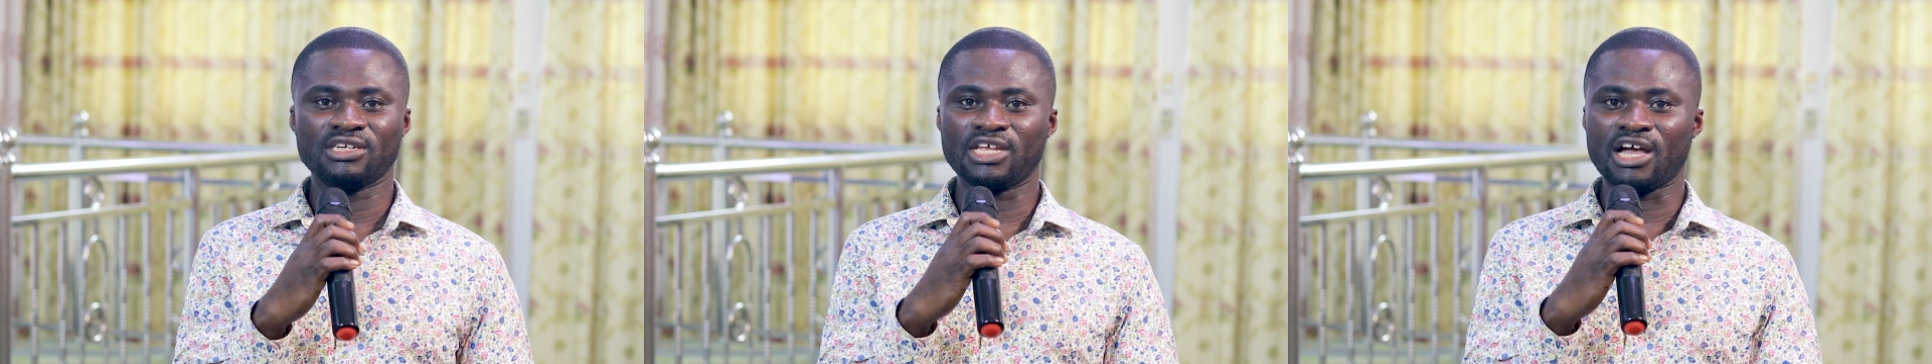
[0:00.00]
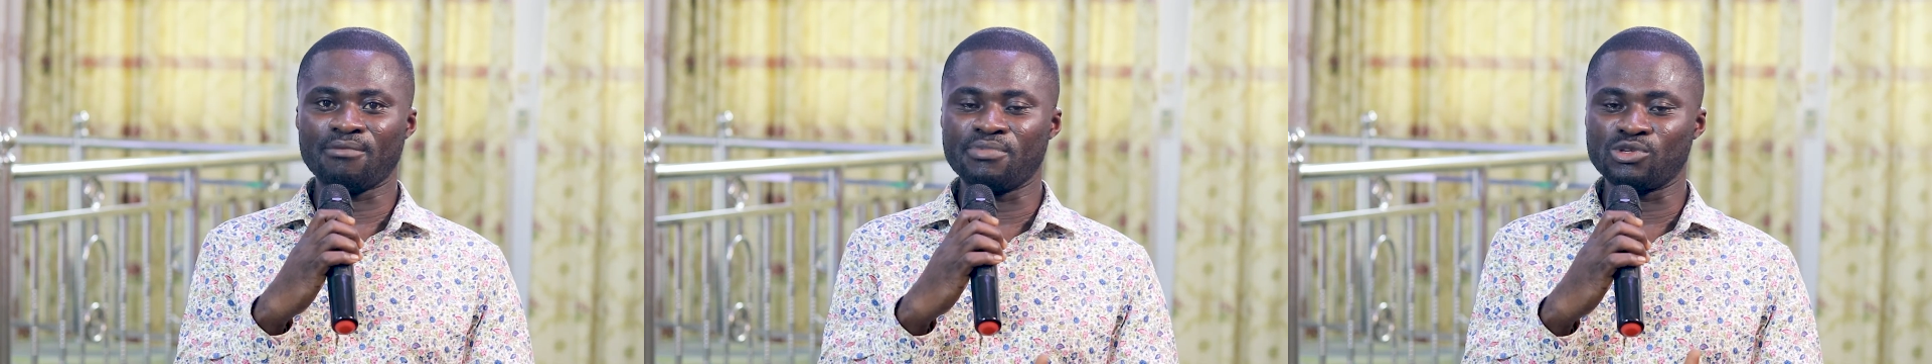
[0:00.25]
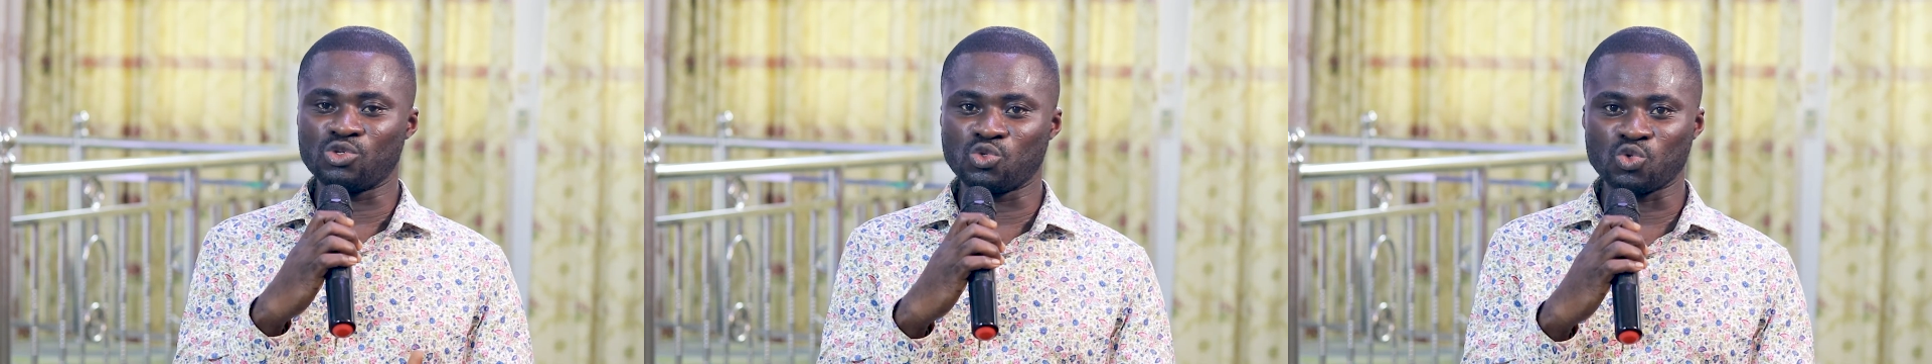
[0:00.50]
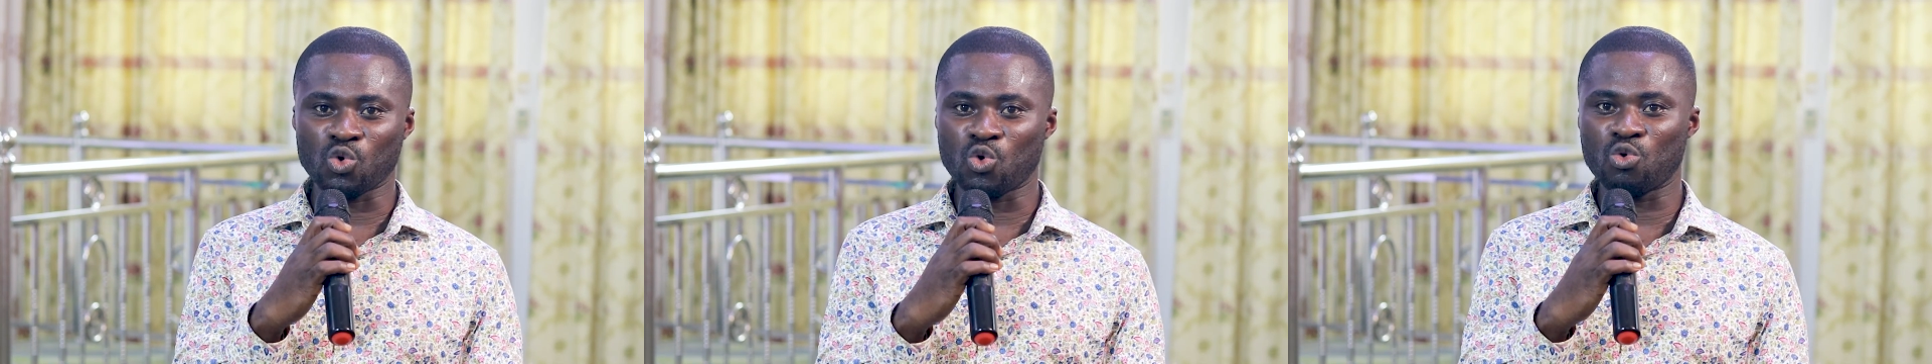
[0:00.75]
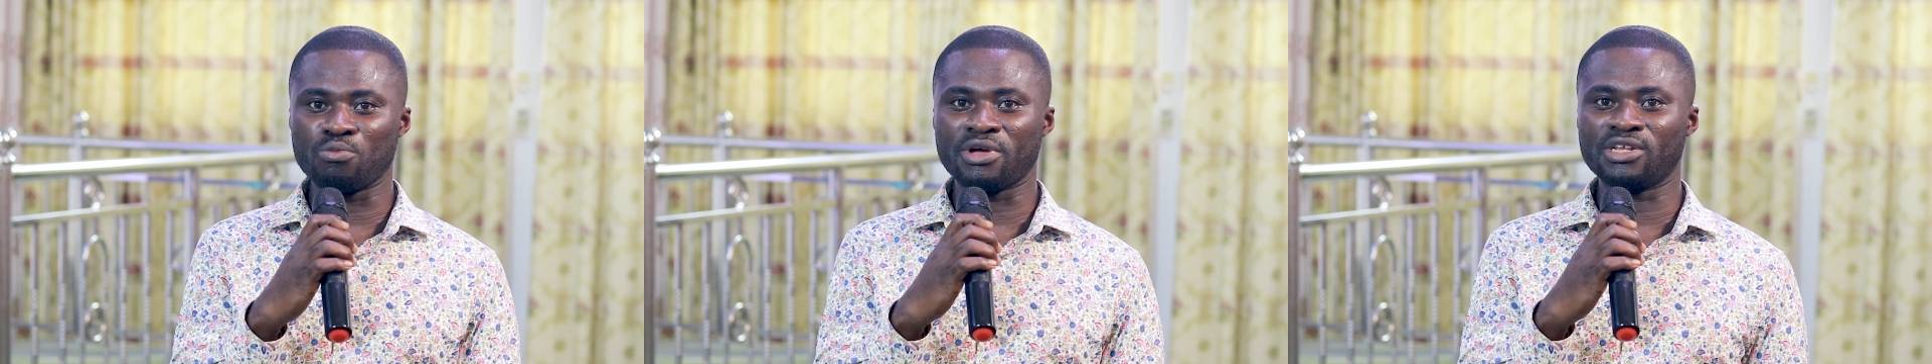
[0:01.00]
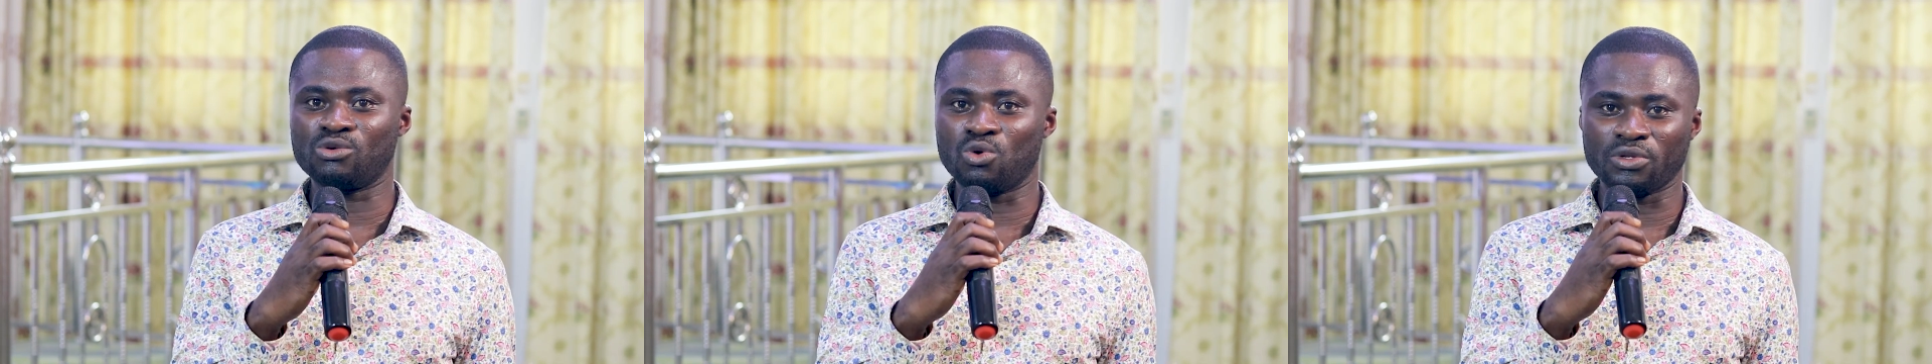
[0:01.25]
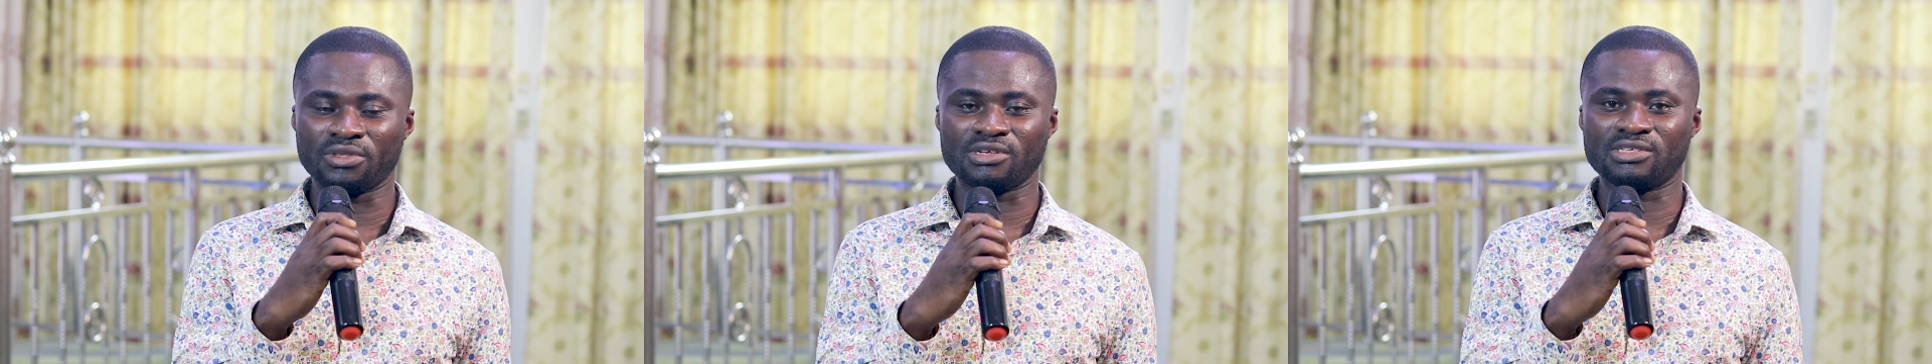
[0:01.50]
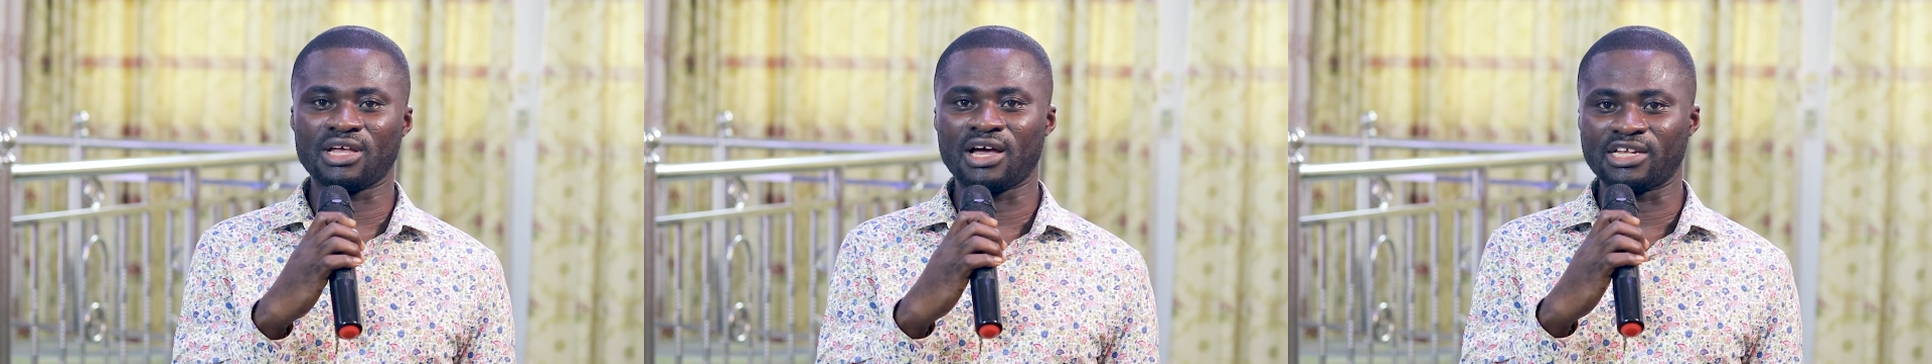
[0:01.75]
There have been so many good
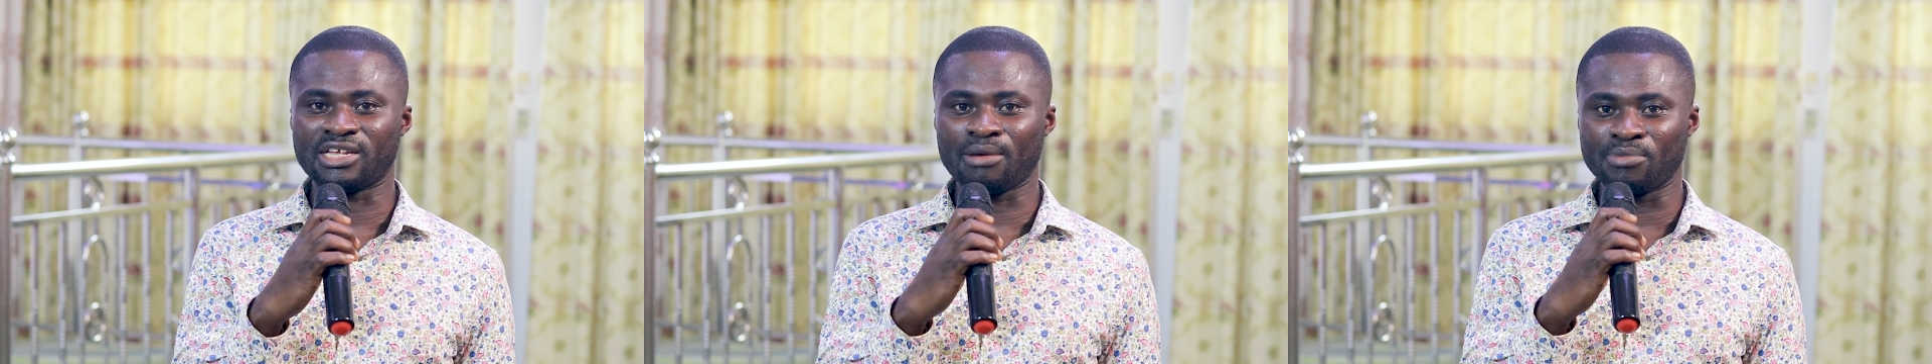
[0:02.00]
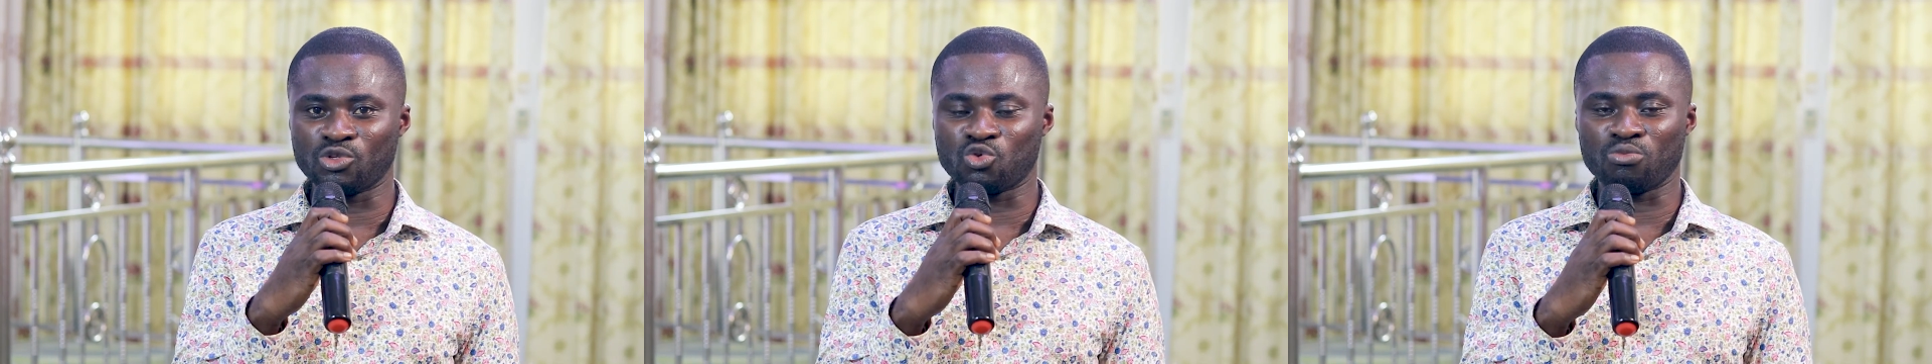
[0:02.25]
things that had happened